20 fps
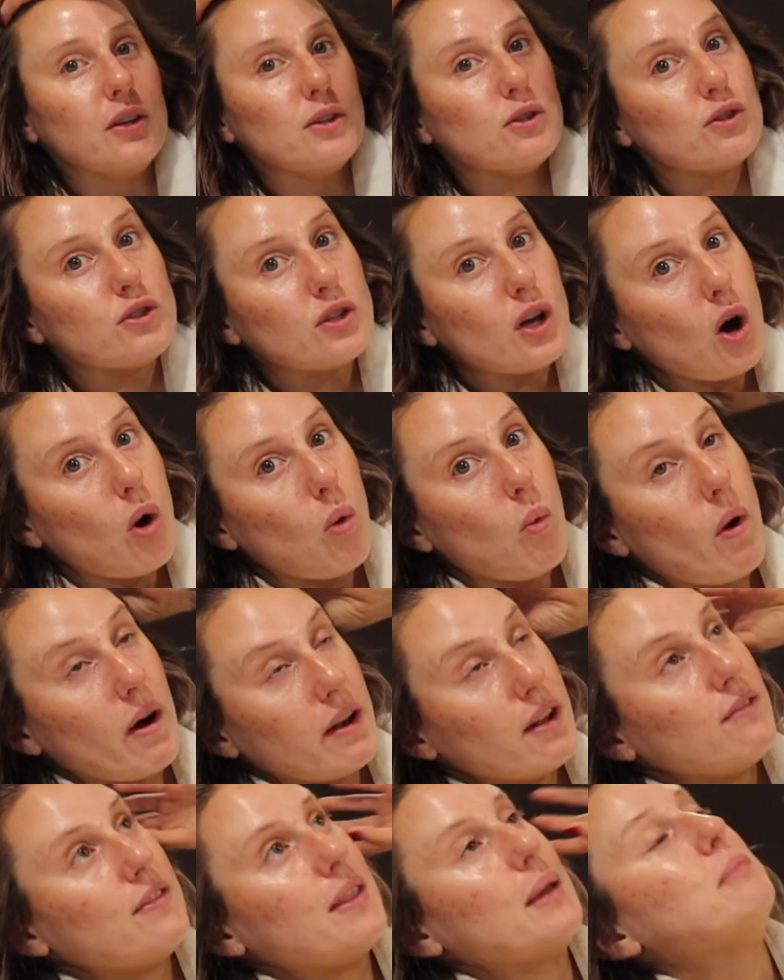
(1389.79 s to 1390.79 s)
So
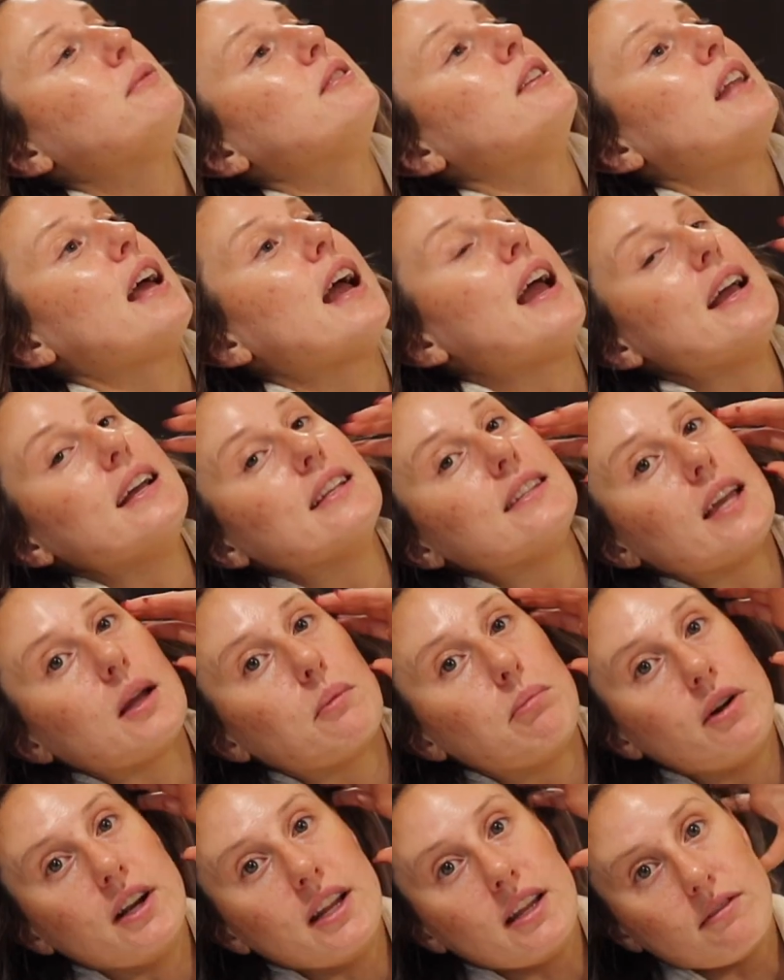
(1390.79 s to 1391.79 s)
one of them today is
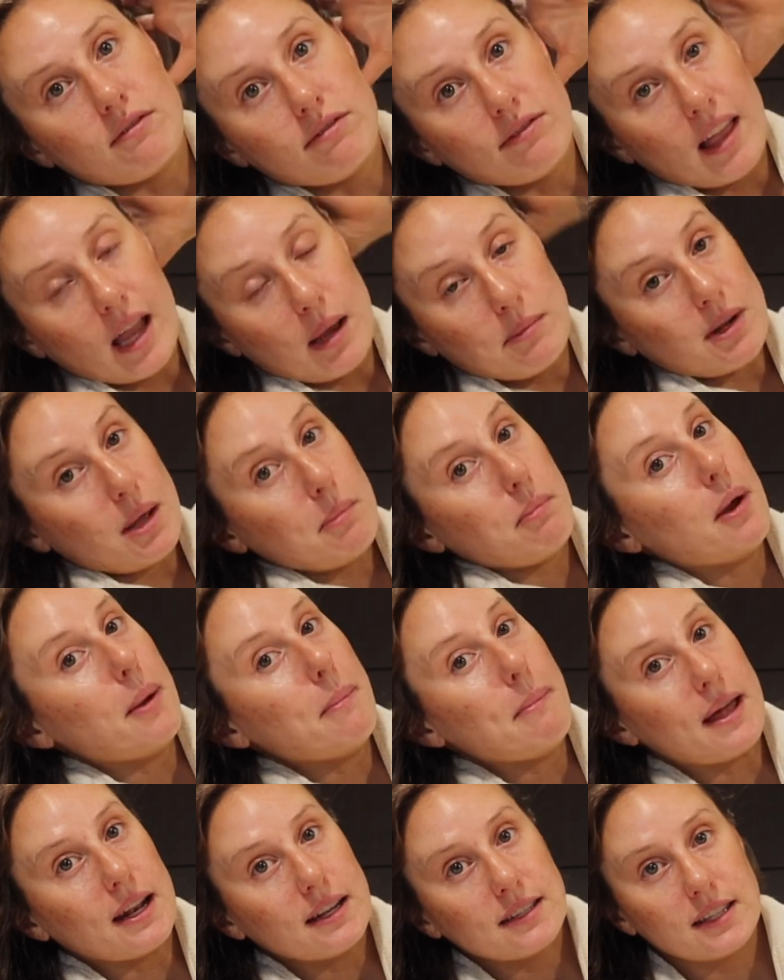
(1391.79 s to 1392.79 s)
like pretty inflamed. I
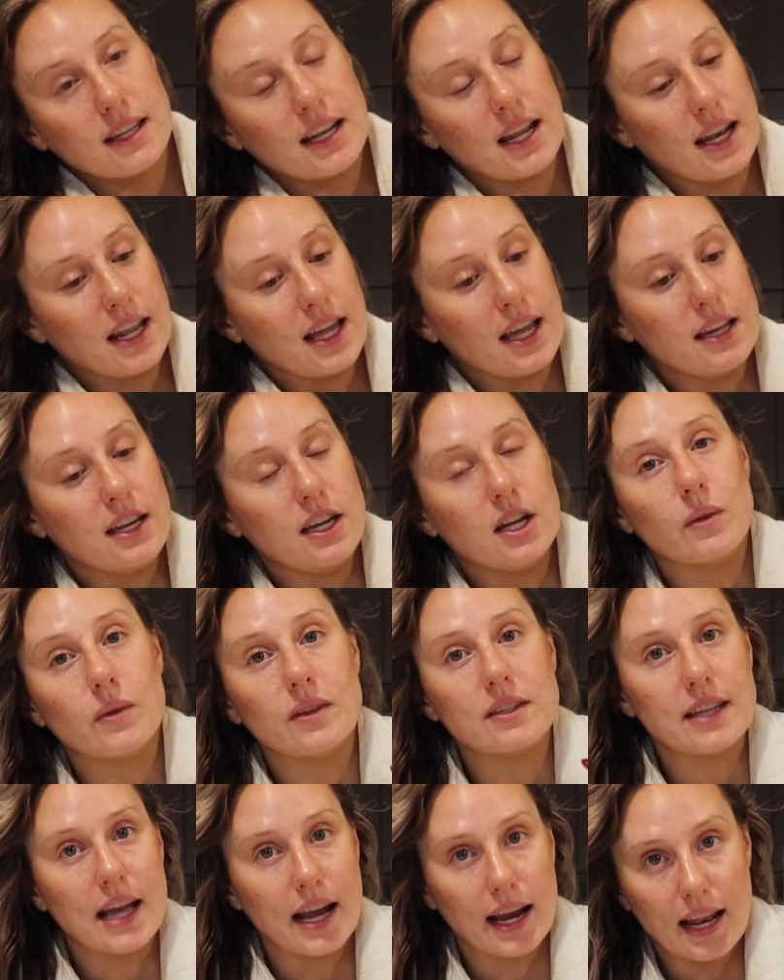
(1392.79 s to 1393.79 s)
put medicine in it, you know, the
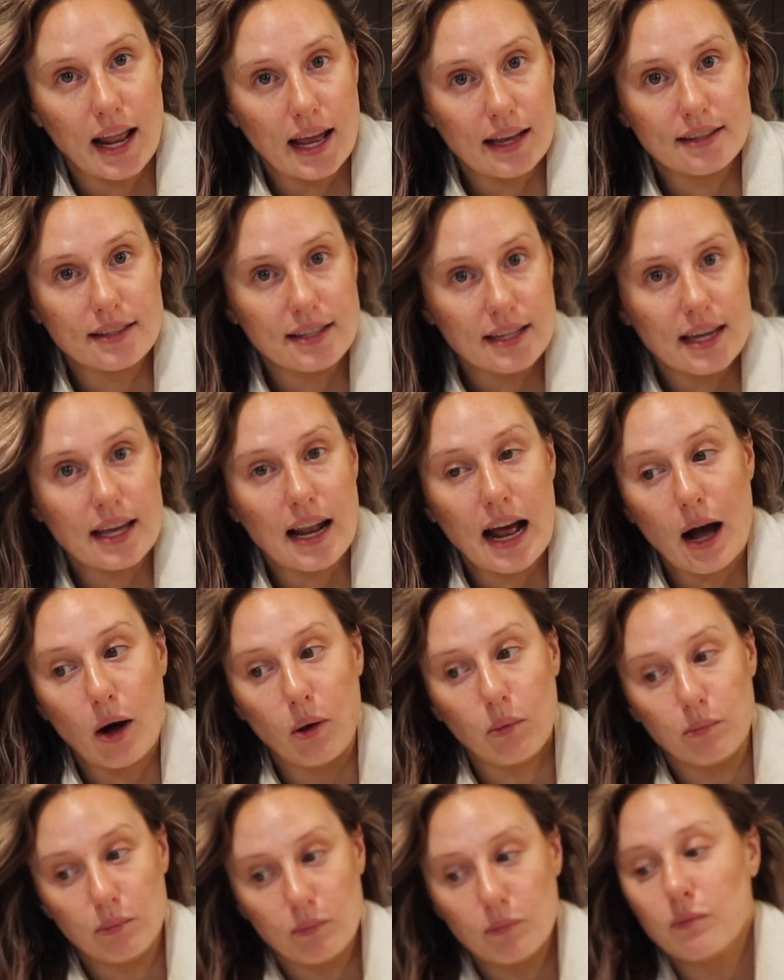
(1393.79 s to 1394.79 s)
second I see it
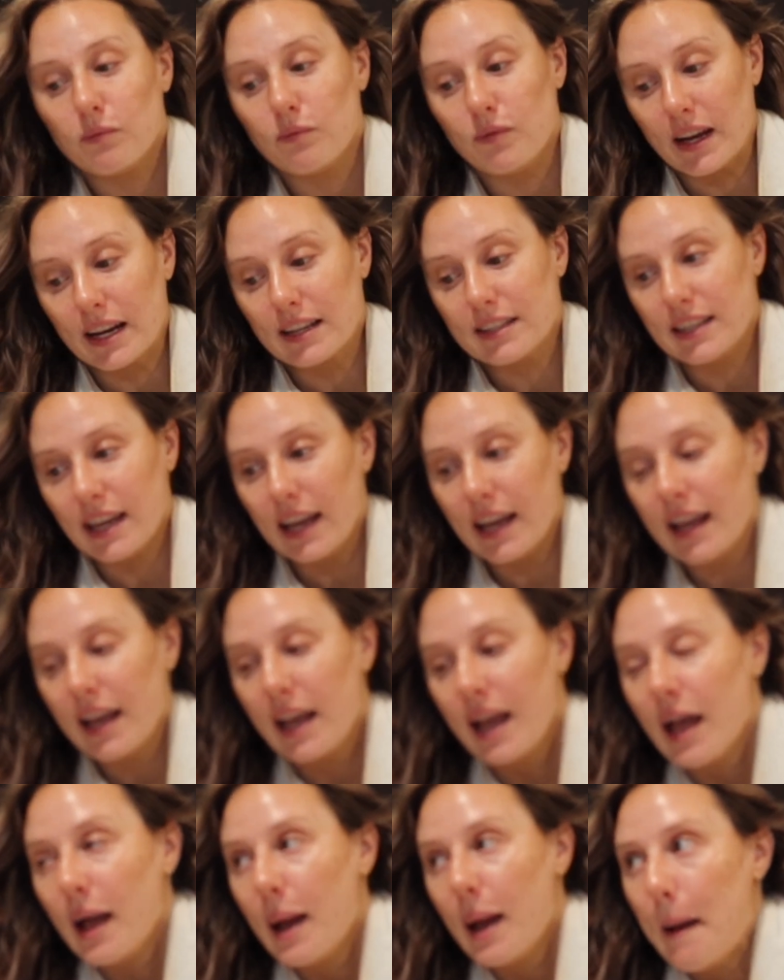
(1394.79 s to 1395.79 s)
I'll fix it,
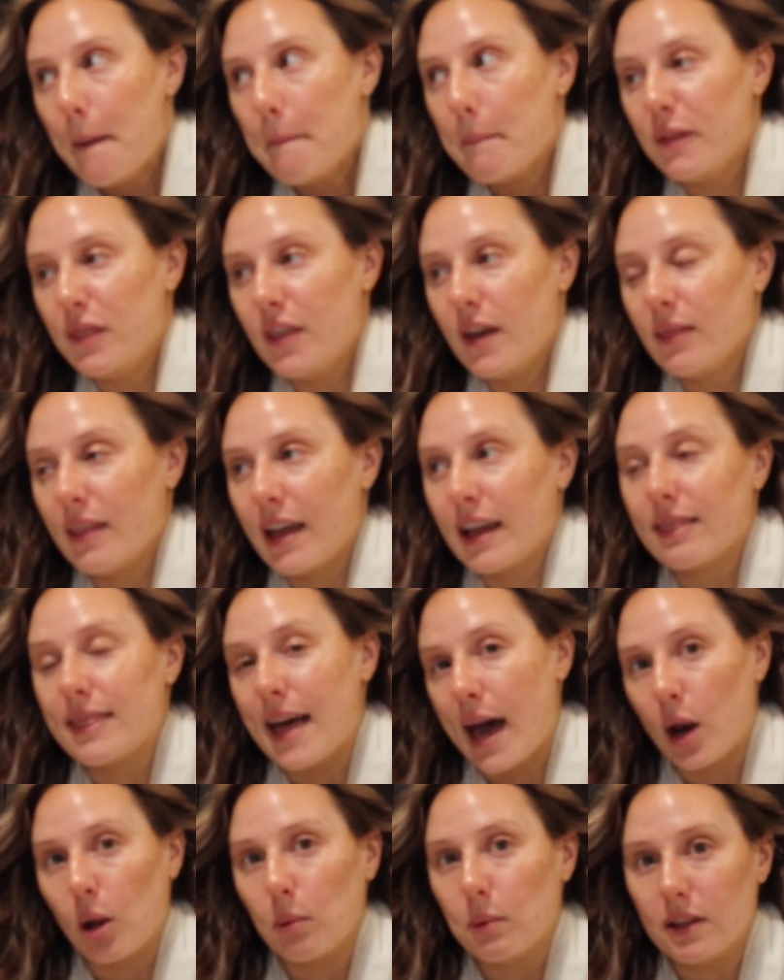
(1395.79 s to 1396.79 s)
but then like
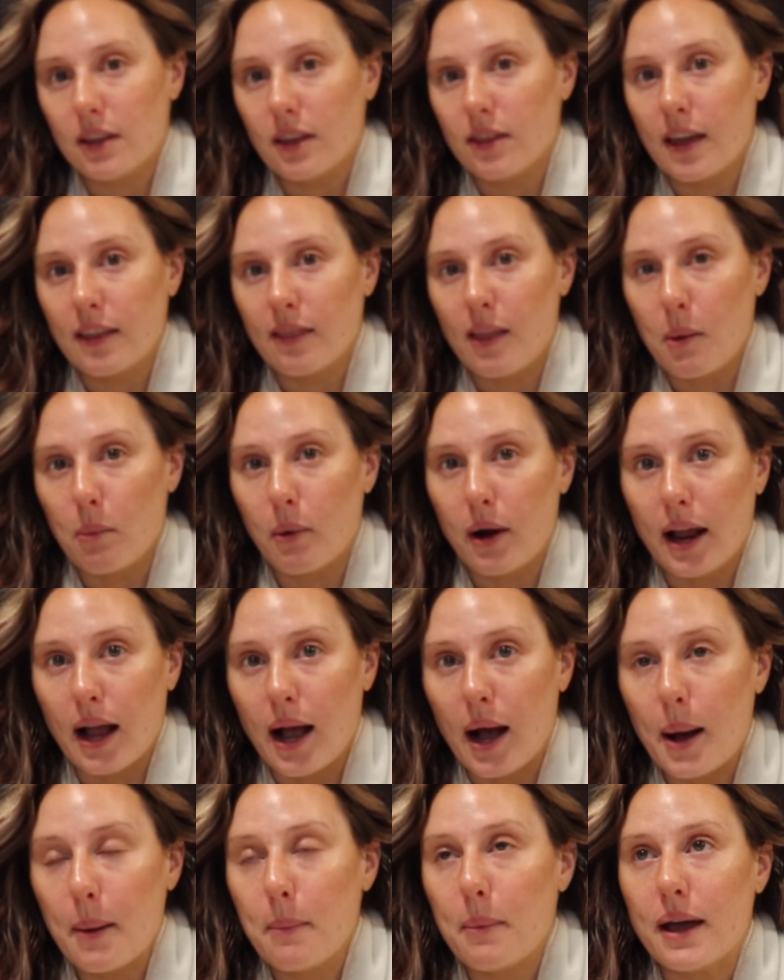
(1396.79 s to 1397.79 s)
that'll be the thing they bring
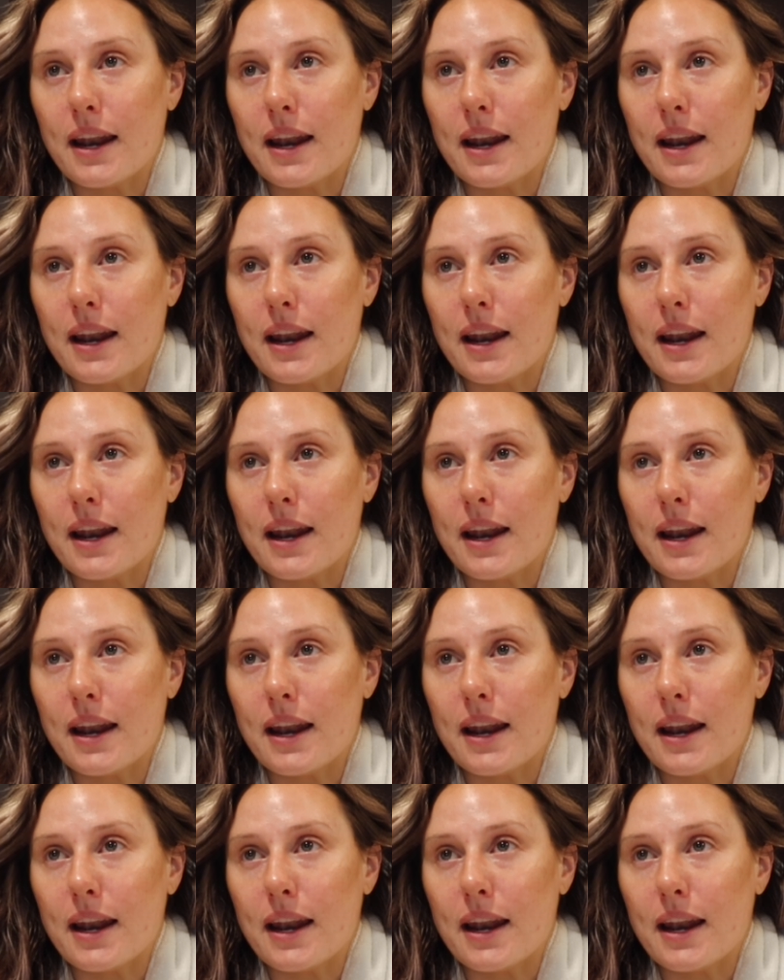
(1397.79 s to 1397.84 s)
up.